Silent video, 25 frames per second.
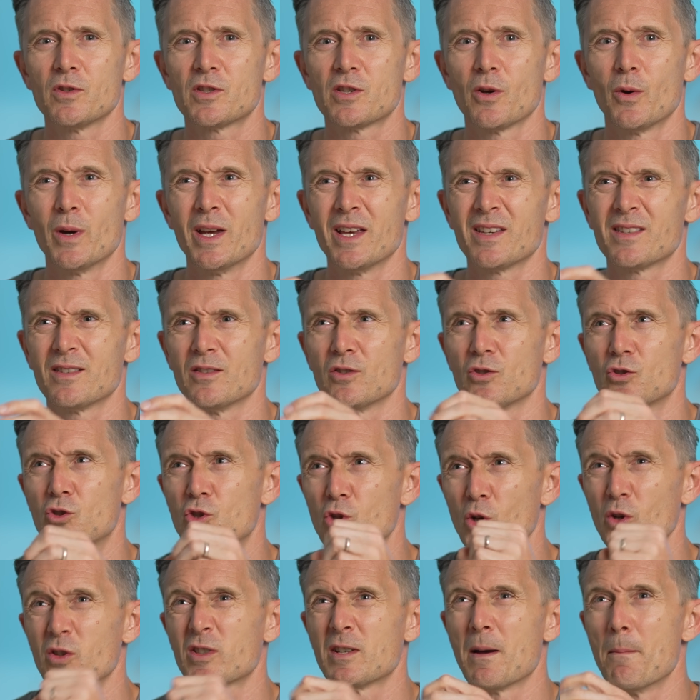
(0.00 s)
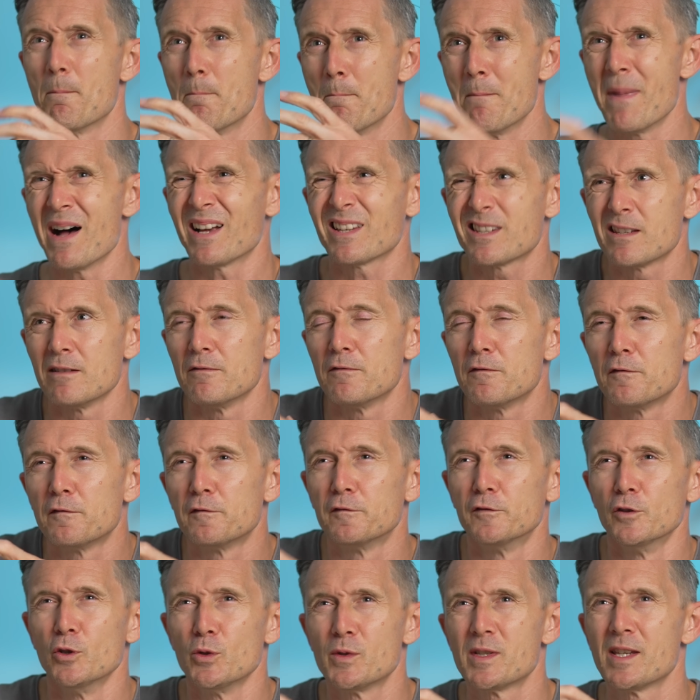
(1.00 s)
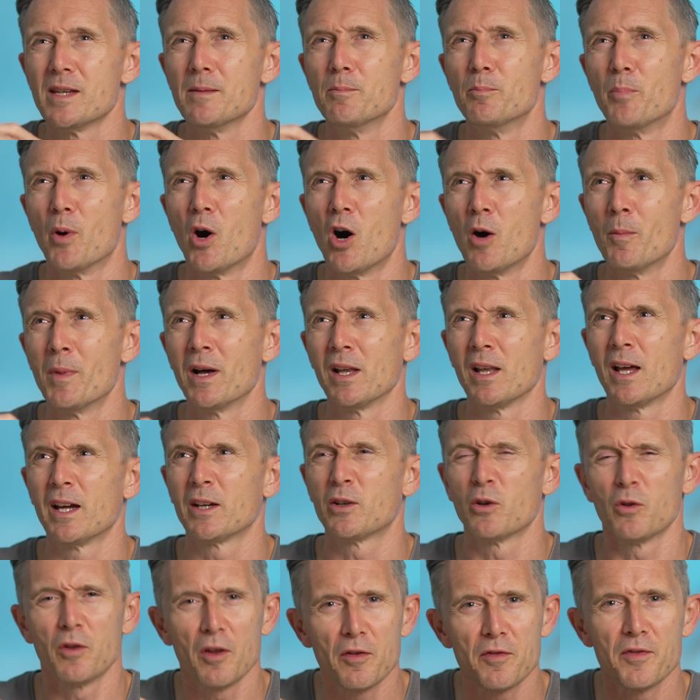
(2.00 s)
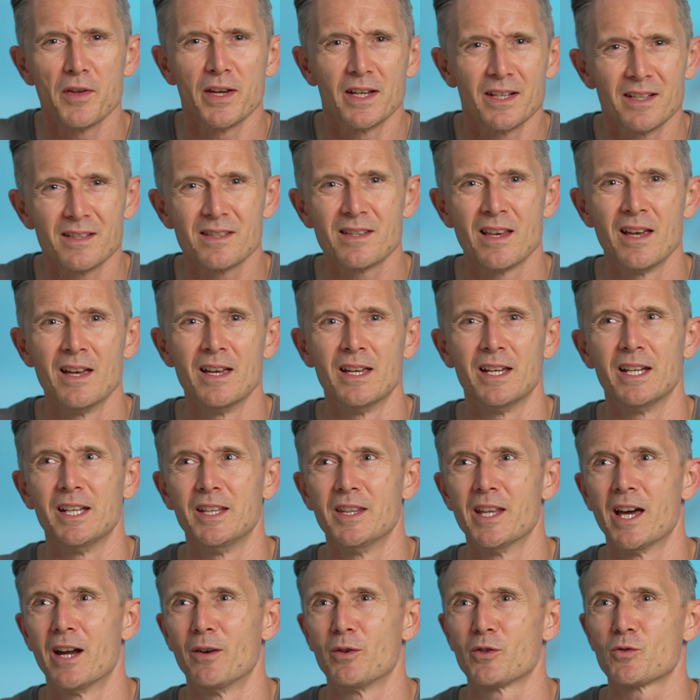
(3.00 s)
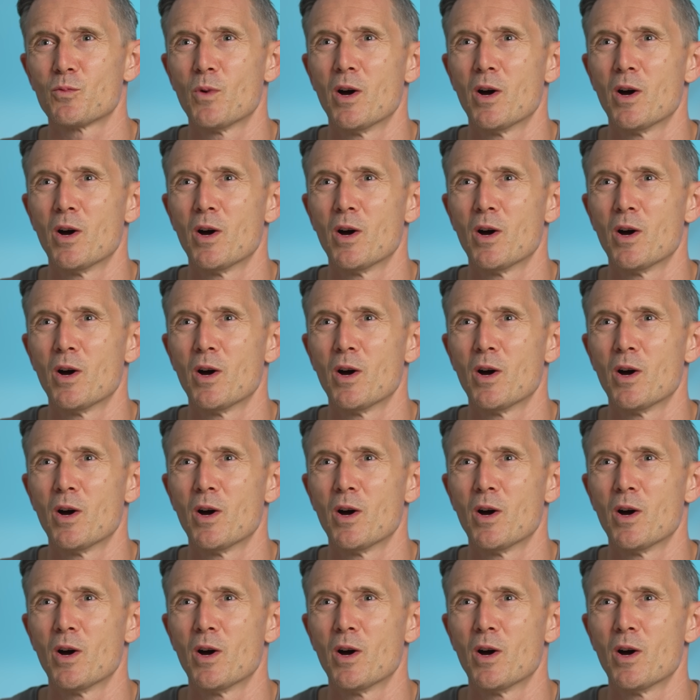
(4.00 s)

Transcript: so it isn't just a massive fruity bomb. I like other things in there as